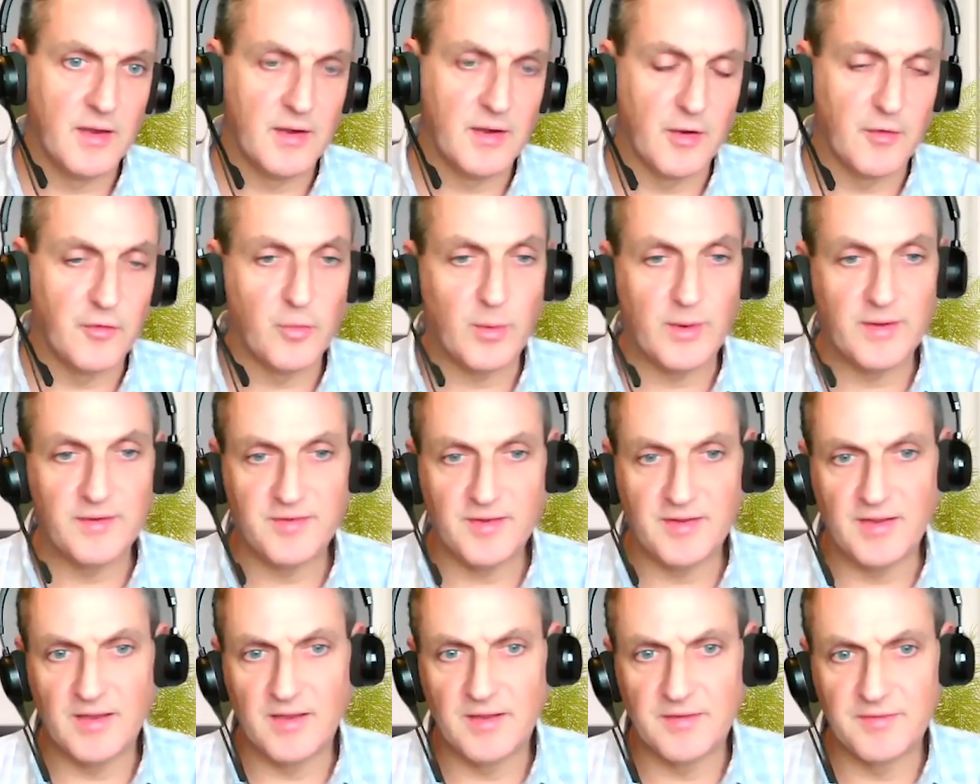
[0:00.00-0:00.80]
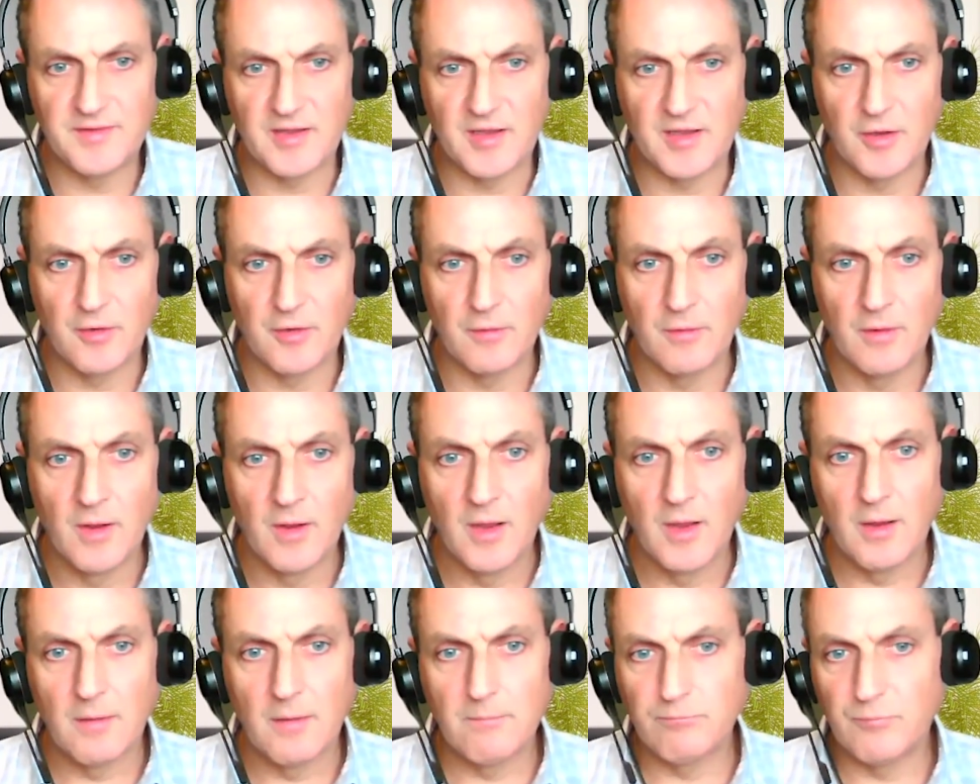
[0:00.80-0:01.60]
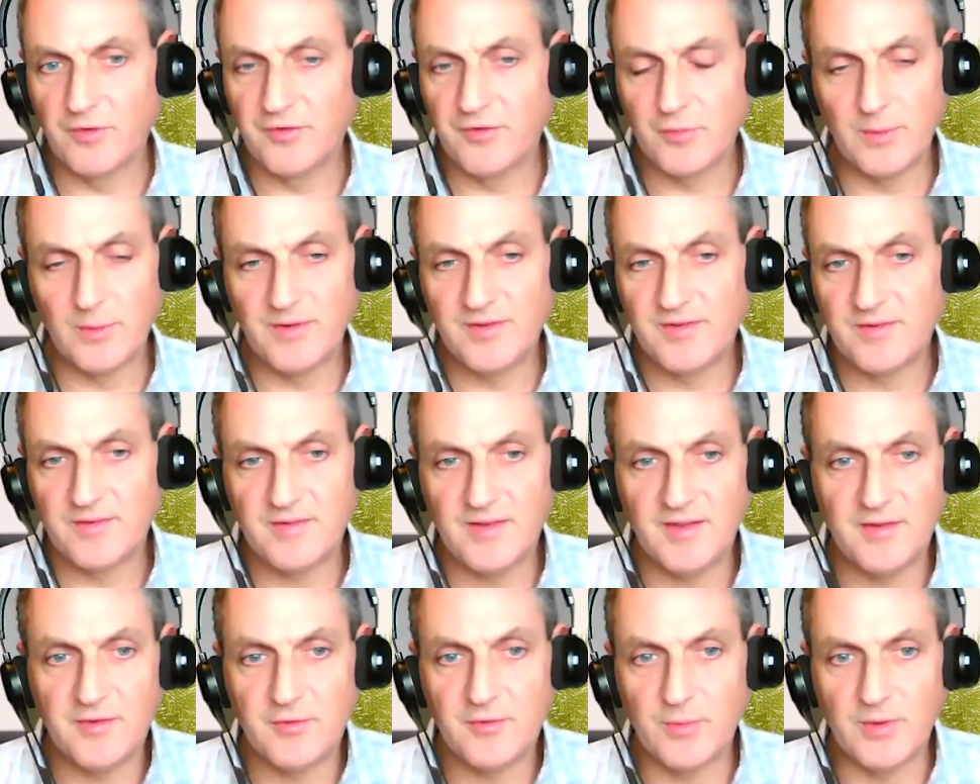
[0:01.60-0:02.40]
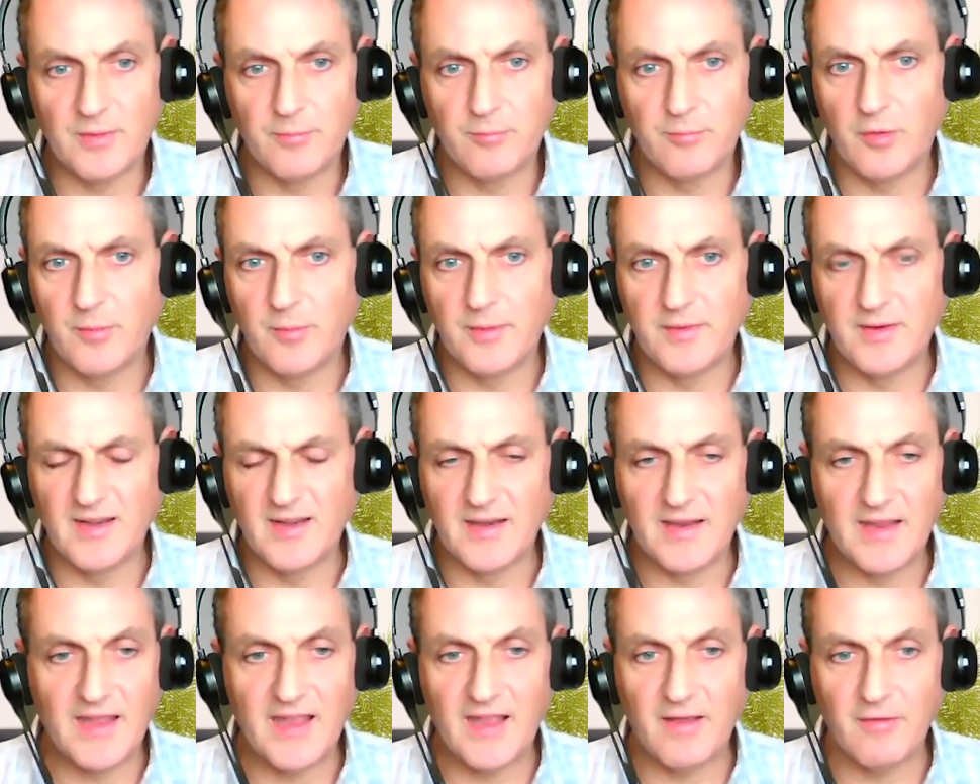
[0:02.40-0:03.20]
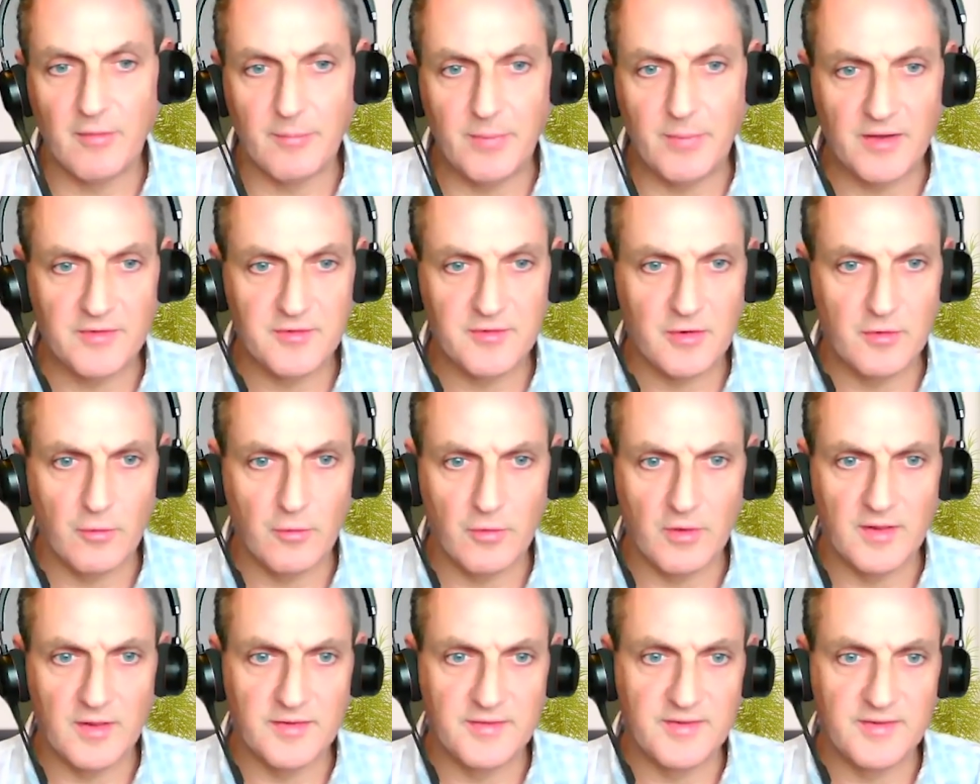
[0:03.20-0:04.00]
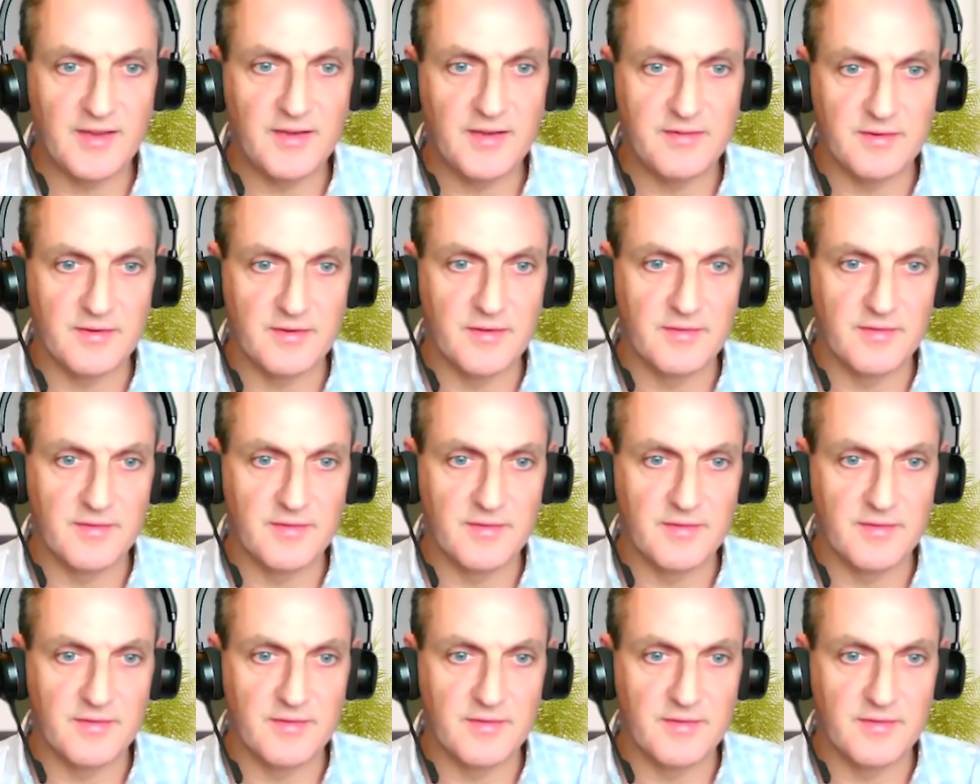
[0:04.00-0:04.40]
20 years ago, the C-suite probably didn't care about a lot of the data